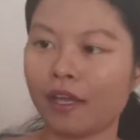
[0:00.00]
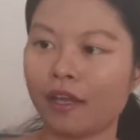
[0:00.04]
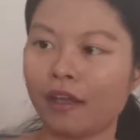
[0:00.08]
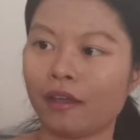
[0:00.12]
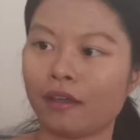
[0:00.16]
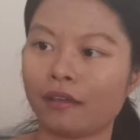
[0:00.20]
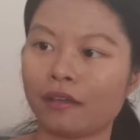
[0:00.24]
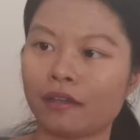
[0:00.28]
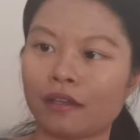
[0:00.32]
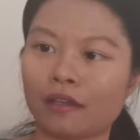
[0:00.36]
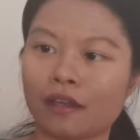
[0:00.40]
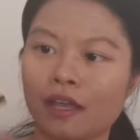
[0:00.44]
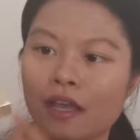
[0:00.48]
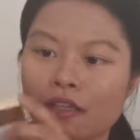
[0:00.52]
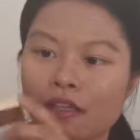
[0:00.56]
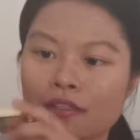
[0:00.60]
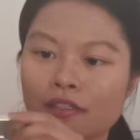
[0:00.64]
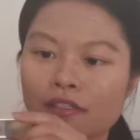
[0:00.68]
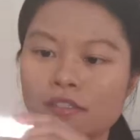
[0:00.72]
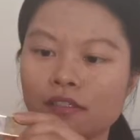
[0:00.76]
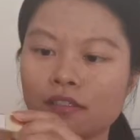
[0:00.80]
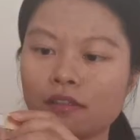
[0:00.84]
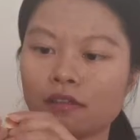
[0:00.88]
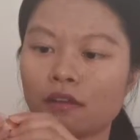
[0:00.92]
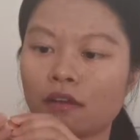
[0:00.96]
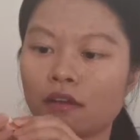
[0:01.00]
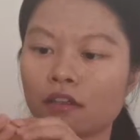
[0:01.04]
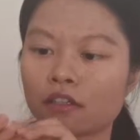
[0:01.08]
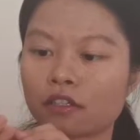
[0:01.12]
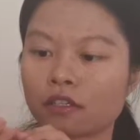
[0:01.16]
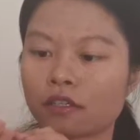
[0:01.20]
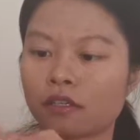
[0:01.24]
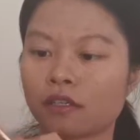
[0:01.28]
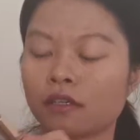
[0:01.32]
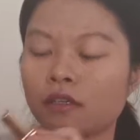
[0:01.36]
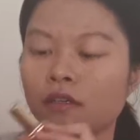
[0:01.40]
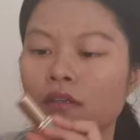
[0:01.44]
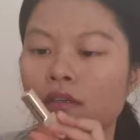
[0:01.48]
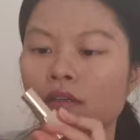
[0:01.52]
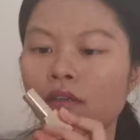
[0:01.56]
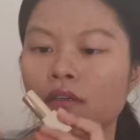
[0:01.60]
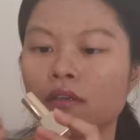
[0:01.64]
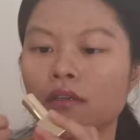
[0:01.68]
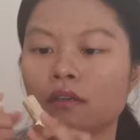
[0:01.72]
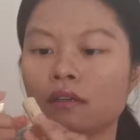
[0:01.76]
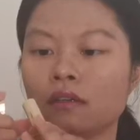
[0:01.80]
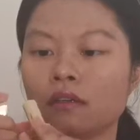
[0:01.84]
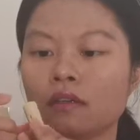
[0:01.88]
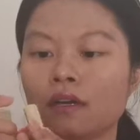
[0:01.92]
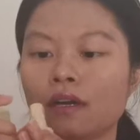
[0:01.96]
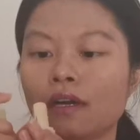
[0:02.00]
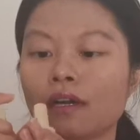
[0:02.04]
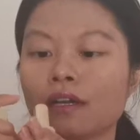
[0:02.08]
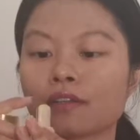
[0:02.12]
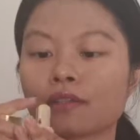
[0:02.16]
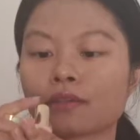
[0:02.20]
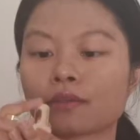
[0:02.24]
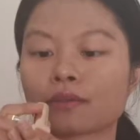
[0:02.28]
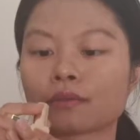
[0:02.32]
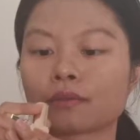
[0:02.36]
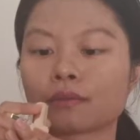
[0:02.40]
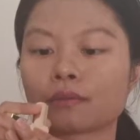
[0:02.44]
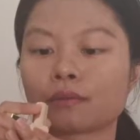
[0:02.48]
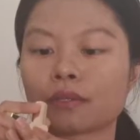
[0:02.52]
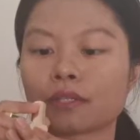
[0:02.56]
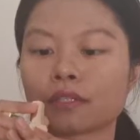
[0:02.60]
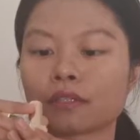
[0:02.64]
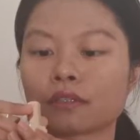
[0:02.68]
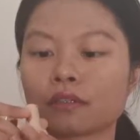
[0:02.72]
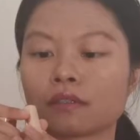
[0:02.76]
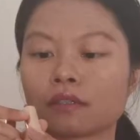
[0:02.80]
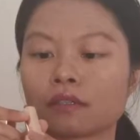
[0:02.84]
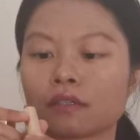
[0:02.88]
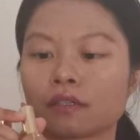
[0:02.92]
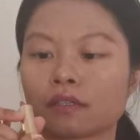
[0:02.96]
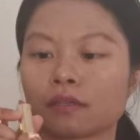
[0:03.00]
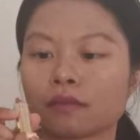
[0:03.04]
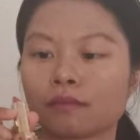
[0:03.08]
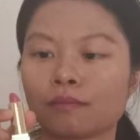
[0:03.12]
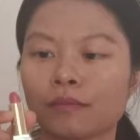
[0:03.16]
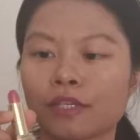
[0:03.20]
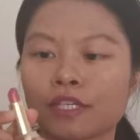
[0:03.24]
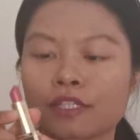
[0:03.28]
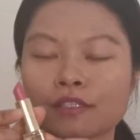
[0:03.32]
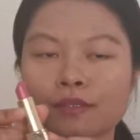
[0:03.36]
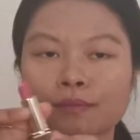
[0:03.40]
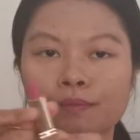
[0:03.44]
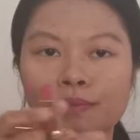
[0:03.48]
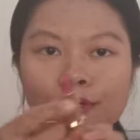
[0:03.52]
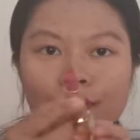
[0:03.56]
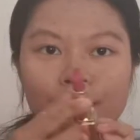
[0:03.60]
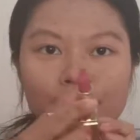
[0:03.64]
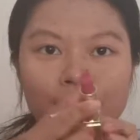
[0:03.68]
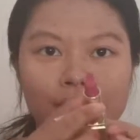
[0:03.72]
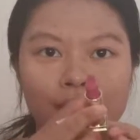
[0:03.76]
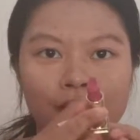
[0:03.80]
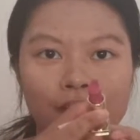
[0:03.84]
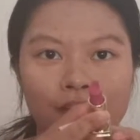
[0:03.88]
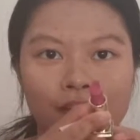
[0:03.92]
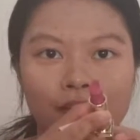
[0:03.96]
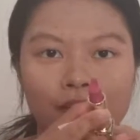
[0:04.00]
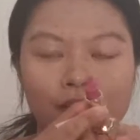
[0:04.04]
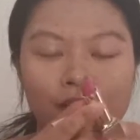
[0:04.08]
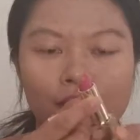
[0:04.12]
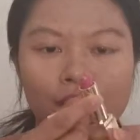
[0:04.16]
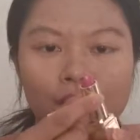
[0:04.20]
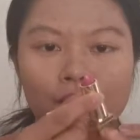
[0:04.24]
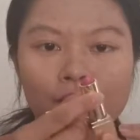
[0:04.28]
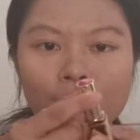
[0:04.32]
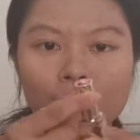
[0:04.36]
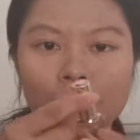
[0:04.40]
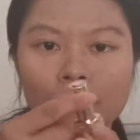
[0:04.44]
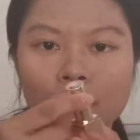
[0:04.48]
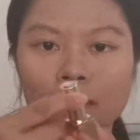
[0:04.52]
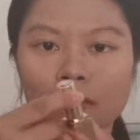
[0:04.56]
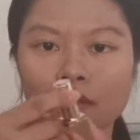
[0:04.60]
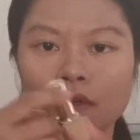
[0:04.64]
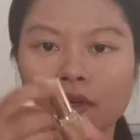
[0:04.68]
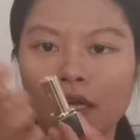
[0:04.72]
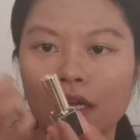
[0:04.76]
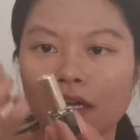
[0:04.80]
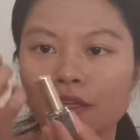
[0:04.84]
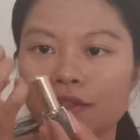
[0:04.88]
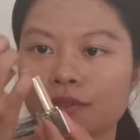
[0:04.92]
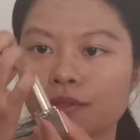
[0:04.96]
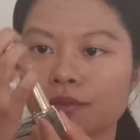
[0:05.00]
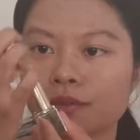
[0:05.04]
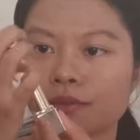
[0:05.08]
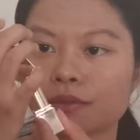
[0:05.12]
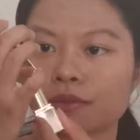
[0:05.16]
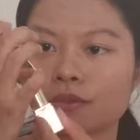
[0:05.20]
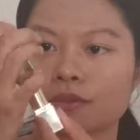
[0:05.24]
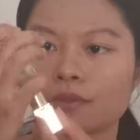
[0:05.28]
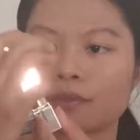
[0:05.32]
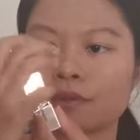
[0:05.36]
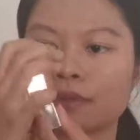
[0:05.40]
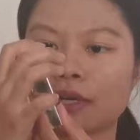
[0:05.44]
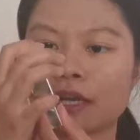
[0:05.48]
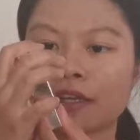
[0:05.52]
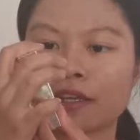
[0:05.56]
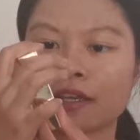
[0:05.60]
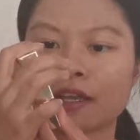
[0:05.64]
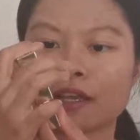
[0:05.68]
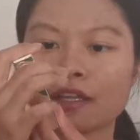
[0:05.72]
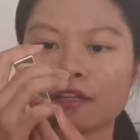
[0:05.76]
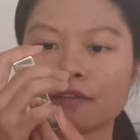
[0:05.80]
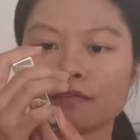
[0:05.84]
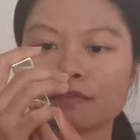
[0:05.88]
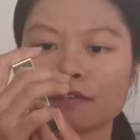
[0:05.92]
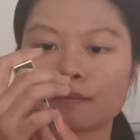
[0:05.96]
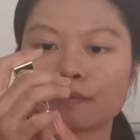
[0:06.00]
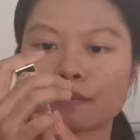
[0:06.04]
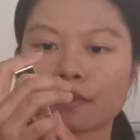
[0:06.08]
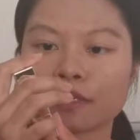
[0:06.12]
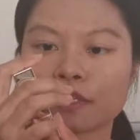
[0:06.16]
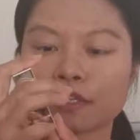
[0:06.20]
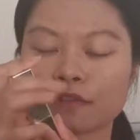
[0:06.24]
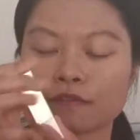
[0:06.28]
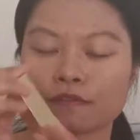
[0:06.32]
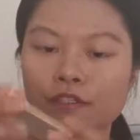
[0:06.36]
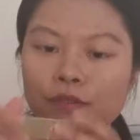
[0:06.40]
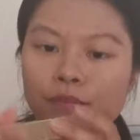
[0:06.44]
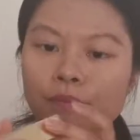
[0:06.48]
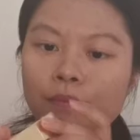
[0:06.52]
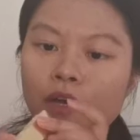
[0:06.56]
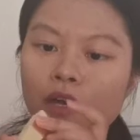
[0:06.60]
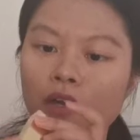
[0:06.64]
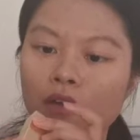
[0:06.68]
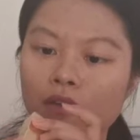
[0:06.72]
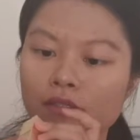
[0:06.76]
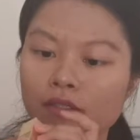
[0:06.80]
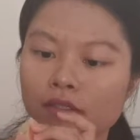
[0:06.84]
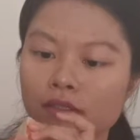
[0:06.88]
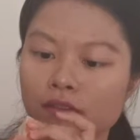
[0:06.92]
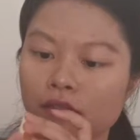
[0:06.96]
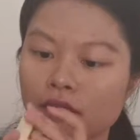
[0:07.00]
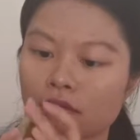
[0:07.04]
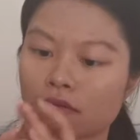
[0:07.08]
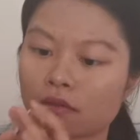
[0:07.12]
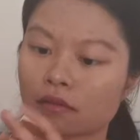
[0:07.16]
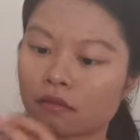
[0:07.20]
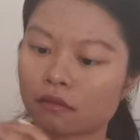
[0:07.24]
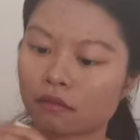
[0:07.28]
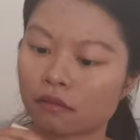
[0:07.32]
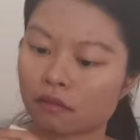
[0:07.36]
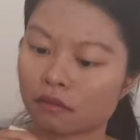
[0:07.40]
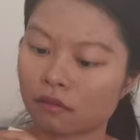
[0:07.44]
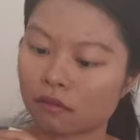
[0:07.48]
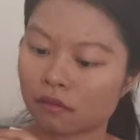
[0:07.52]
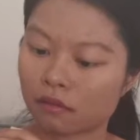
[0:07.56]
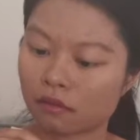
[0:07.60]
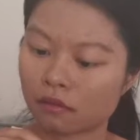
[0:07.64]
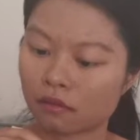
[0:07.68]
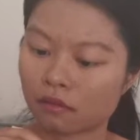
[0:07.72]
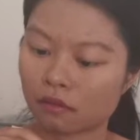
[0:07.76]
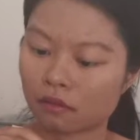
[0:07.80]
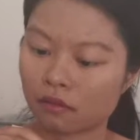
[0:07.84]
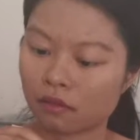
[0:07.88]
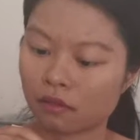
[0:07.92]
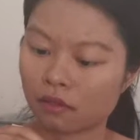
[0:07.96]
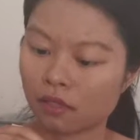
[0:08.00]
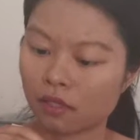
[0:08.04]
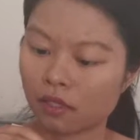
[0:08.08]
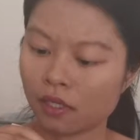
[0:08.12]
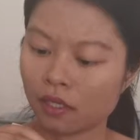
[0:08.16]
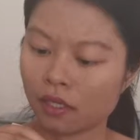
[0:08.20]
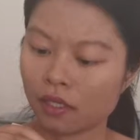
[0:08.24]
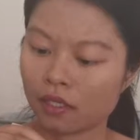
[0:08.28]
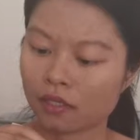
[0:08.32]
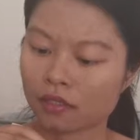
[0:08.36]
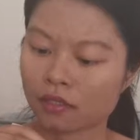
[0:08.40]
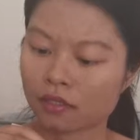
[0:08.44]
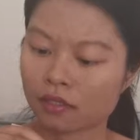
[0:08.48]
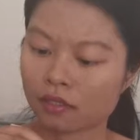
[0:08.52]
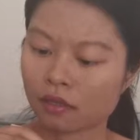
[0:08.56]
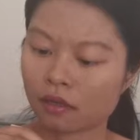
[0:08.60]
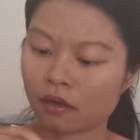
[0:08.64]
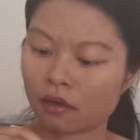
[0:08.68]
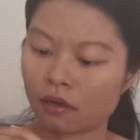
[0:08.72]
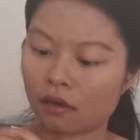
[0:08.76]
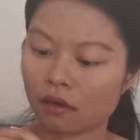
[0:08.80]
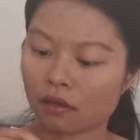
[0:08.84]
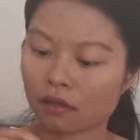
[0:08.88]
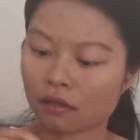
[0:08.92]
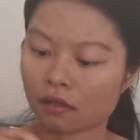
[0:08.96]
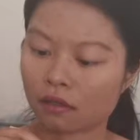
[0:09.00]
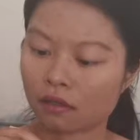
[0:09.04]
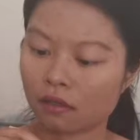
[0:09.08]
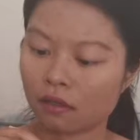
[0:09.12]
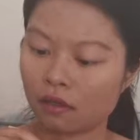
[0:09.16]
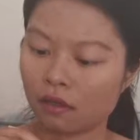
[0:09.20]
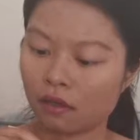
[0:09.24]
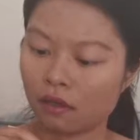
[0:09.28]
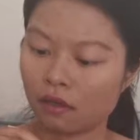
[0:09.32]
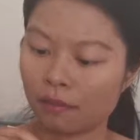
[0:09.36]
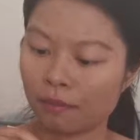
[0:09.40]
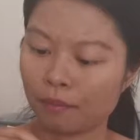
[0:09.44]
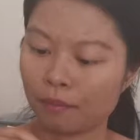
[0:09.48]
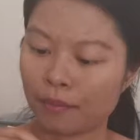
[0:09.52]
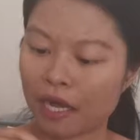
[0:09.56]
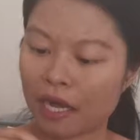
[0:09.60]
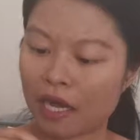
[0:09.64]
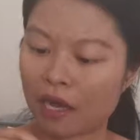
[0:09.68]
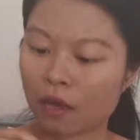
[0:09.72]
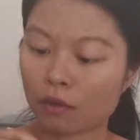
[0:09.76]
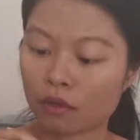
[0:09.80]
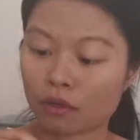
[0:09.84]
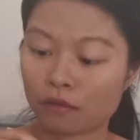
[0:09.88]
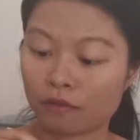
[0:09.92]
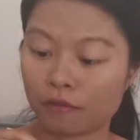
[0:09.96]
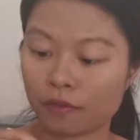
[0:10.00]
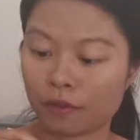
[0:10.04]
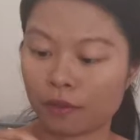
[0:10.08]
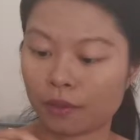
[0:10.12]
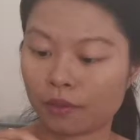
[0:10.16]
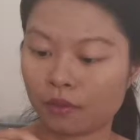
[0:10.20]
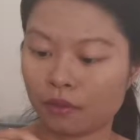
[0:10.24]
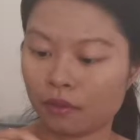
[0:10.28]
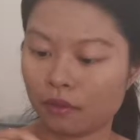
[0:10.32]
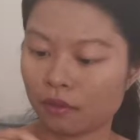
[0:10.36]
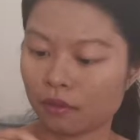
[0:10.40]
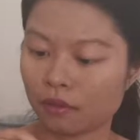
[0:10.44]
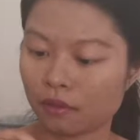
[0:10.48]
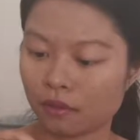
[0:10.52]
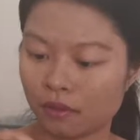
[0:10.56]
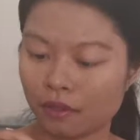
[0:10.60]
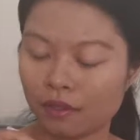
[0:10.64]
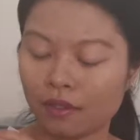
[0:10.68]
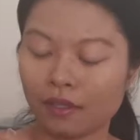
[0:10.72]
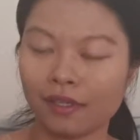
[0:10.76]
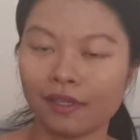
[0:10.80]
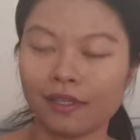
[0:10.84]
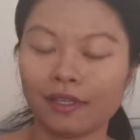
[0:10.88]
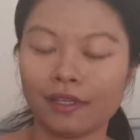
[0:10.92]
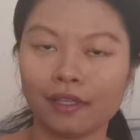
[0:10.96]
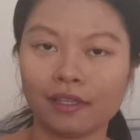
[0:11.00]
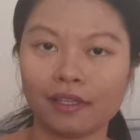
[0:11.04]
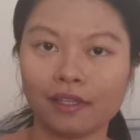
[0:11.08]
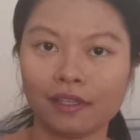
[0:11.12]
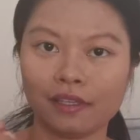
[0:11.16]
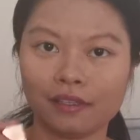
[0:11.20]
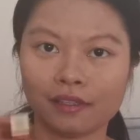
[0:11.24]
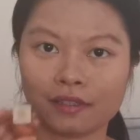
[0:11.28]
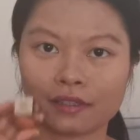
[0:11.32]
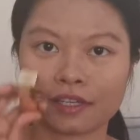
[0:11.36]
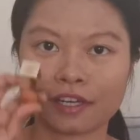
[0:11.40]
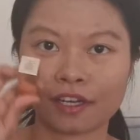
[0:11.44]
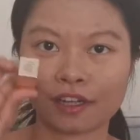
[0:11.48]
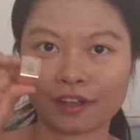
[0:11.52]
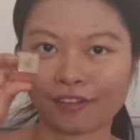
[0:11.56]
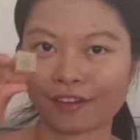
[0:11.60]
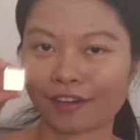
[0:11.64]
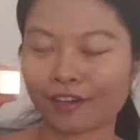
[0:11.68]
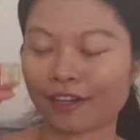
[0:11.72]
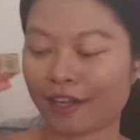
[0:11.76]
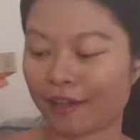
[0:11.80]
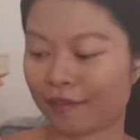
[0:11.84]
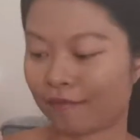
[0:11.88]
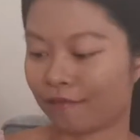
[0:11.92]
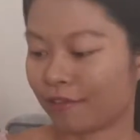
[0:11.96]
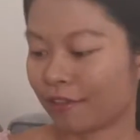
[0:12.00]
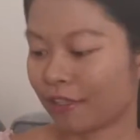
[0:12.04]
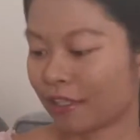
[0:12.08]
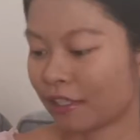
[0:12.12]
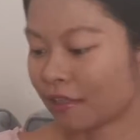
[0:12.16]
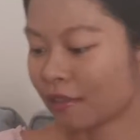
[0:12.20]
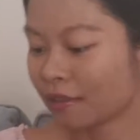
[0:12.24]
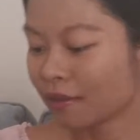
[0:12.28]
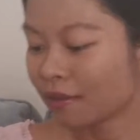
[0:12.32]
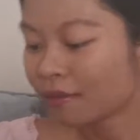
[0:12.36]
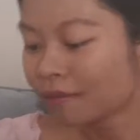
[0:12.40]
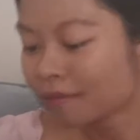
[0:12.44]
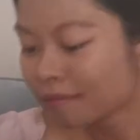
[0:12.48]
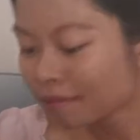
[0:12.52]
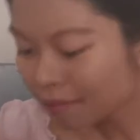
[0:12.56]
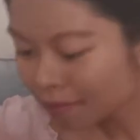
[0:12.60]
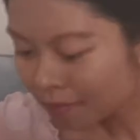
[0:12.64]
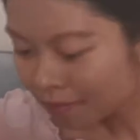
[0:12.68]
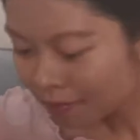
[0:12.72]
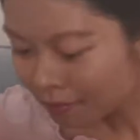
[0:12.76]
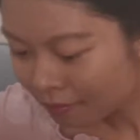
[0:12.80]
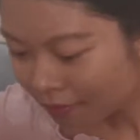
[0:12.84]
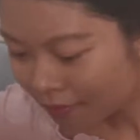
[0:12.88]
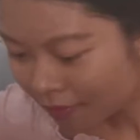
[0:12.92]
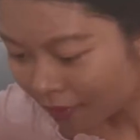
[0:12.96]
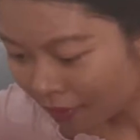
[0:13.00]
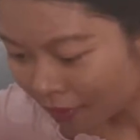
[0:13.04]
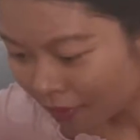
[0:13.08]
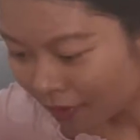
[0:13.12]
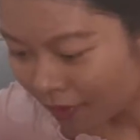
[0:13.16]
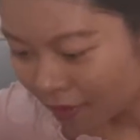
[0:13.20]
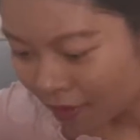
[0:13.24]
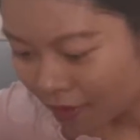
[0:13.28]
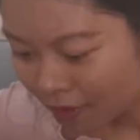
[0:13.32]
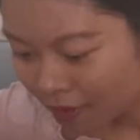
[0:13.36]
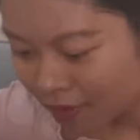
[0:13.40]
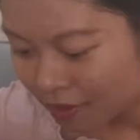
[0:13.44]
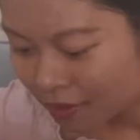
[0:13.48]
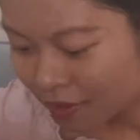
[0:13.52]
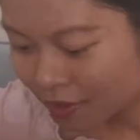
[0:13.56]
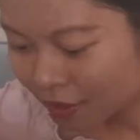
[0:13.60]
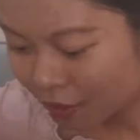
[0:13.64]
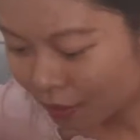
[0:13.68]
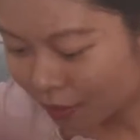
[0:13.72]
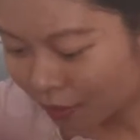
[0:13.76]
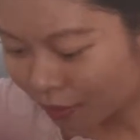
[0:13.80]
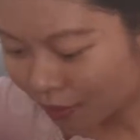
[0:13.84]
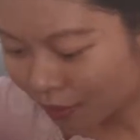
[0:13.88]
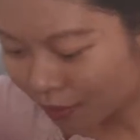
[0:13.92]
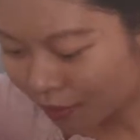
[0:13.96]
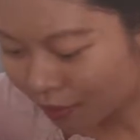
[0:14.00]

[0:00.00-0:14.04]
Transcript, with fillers: and an Estee Lauder. I don't know what, it's a pretty color. I don't know, I got it from the gift box, so it's called Powerful in Color Envy. So